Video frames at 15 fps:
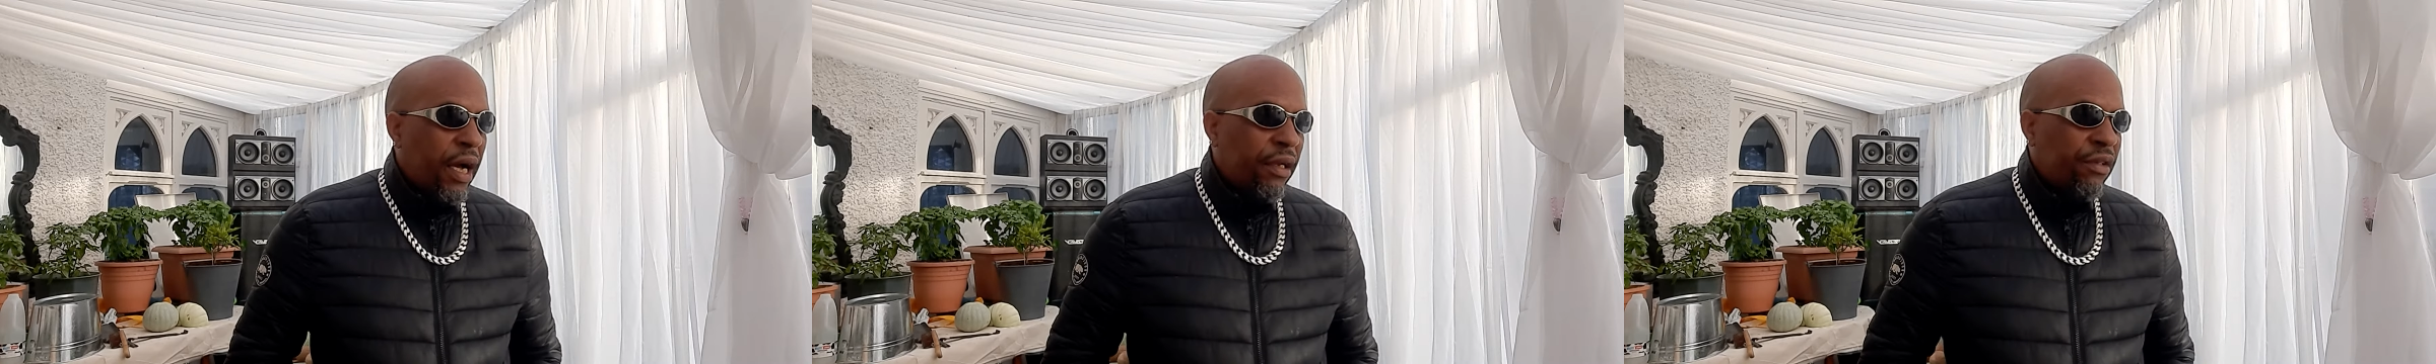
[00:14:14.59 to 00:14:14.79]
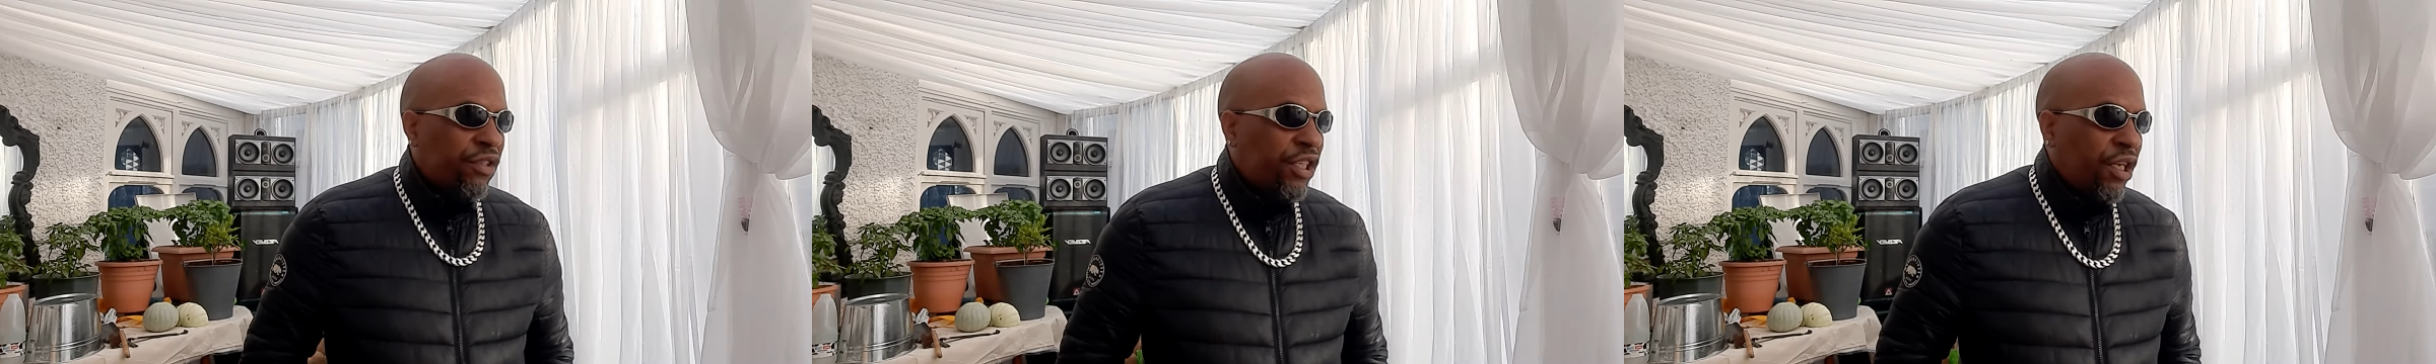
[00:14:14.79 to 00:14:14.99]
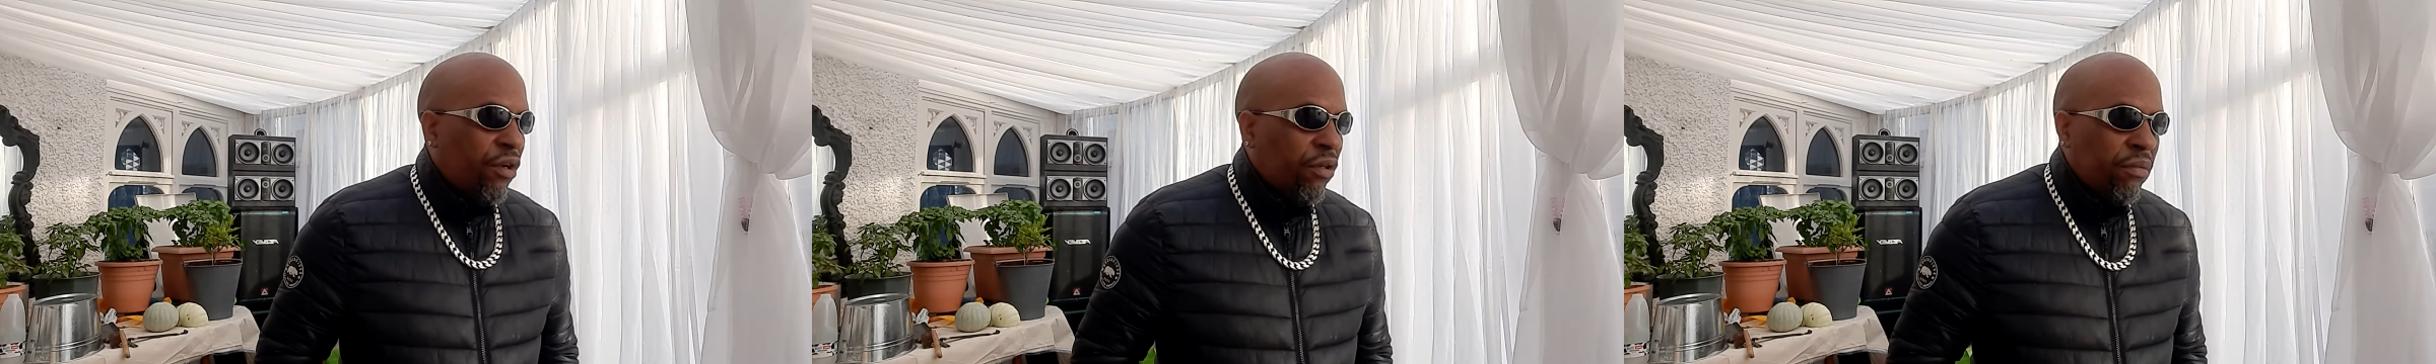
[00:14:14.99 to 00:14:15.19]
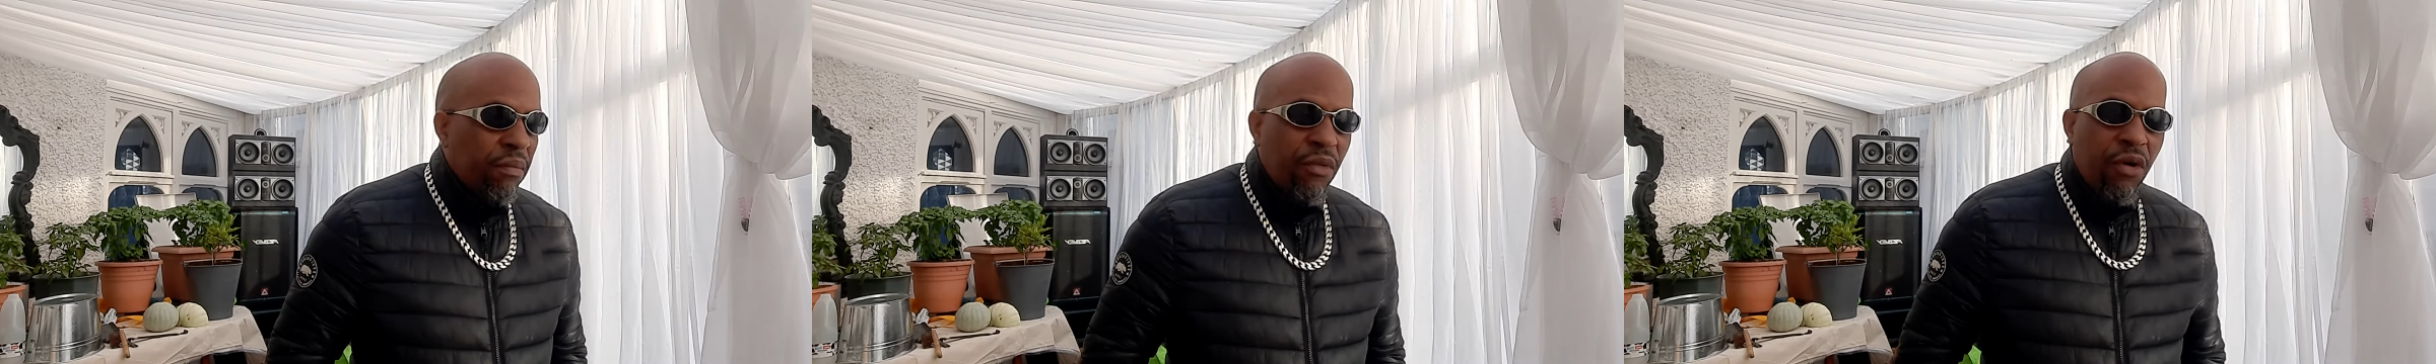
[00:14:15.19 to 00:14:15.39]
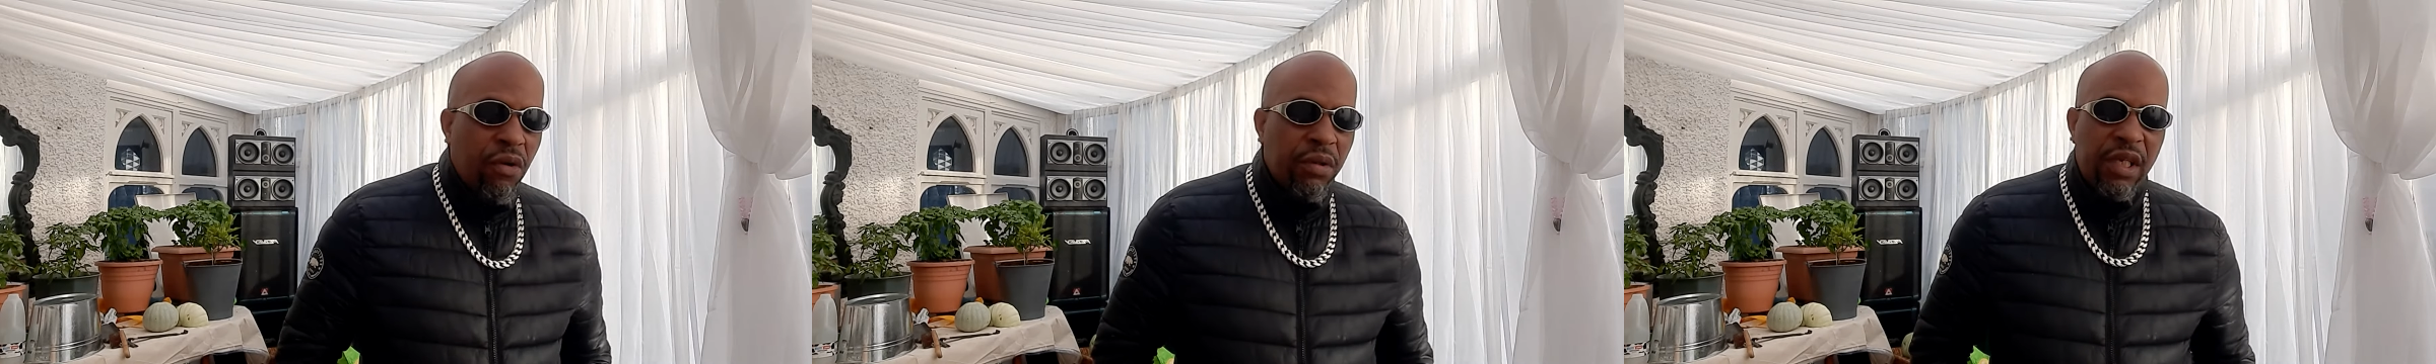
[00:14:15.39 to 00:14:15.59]
and say
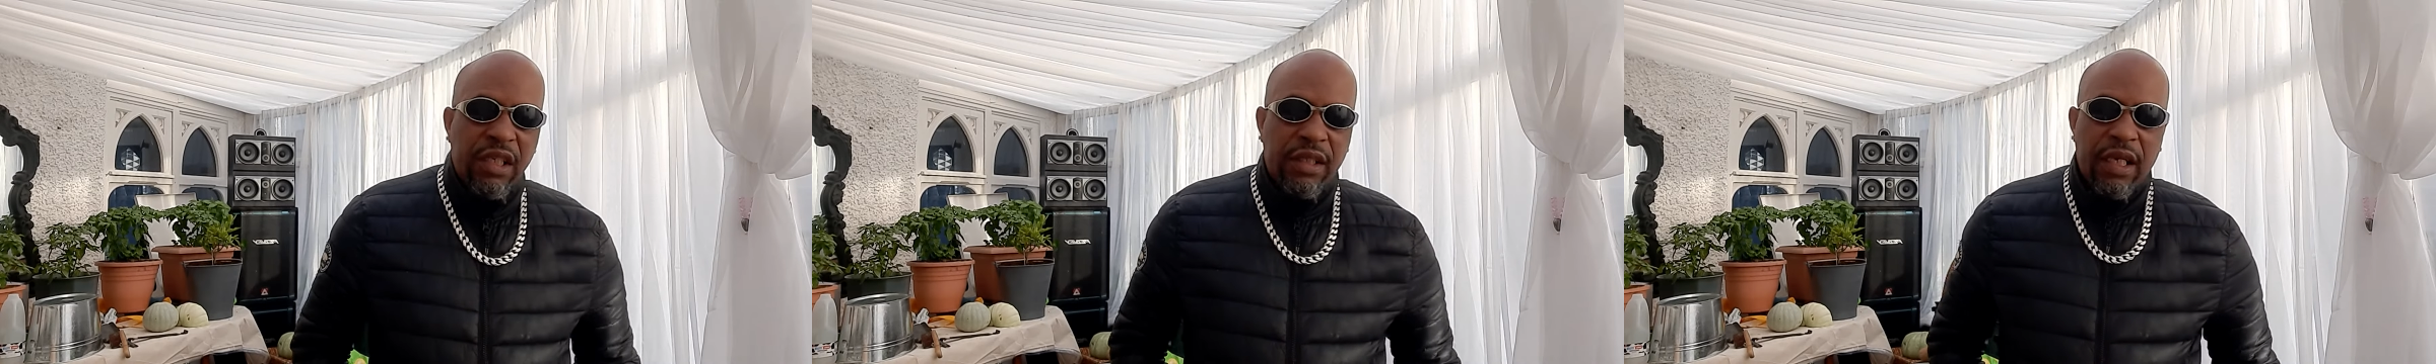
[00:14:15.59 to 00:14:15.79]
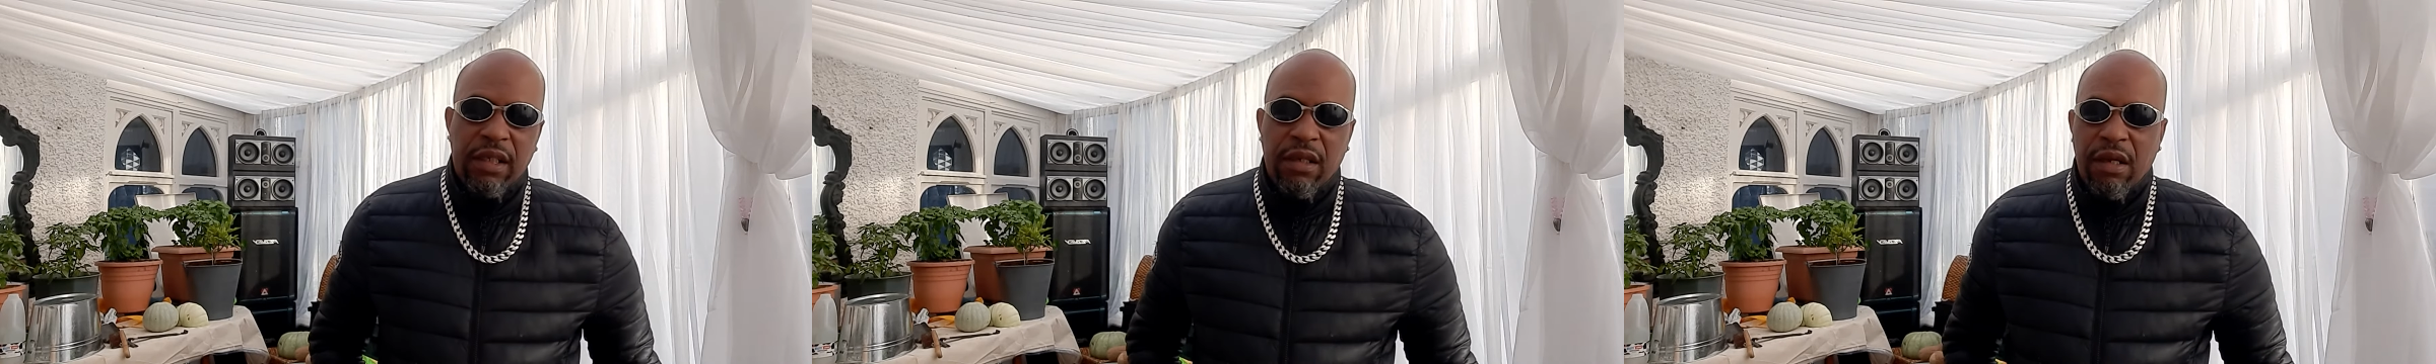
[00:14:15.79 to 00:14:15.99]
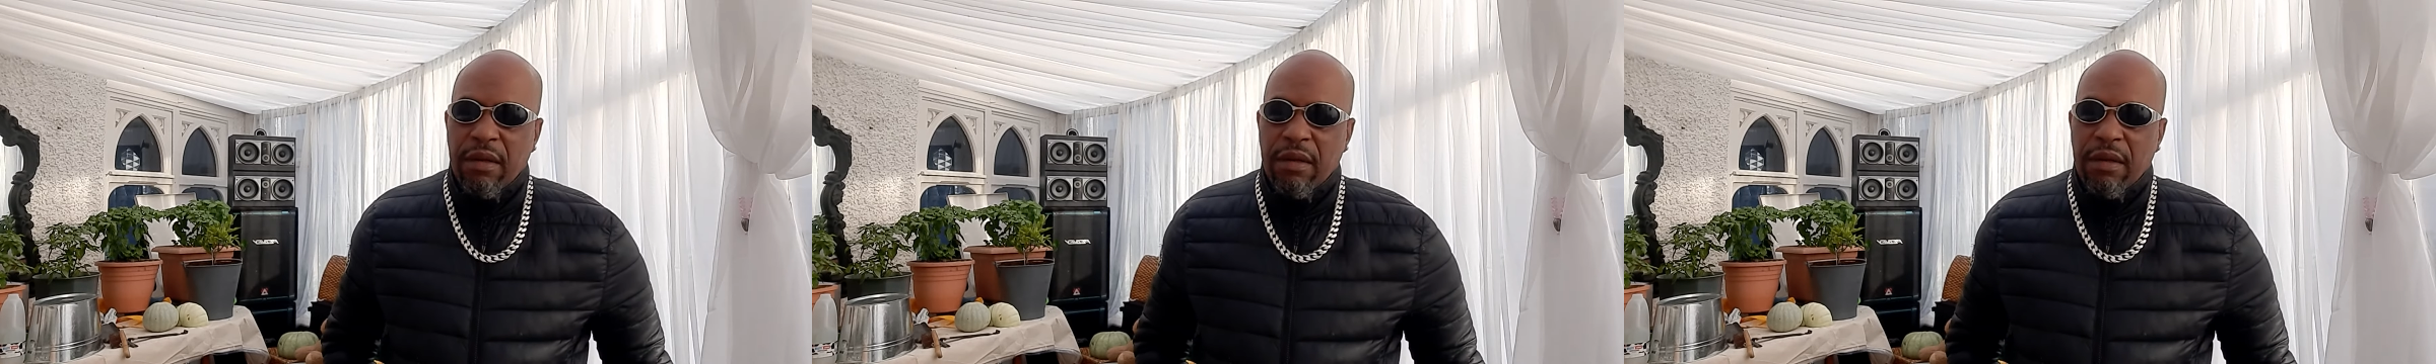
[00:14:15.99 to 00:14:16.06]
nothing about this and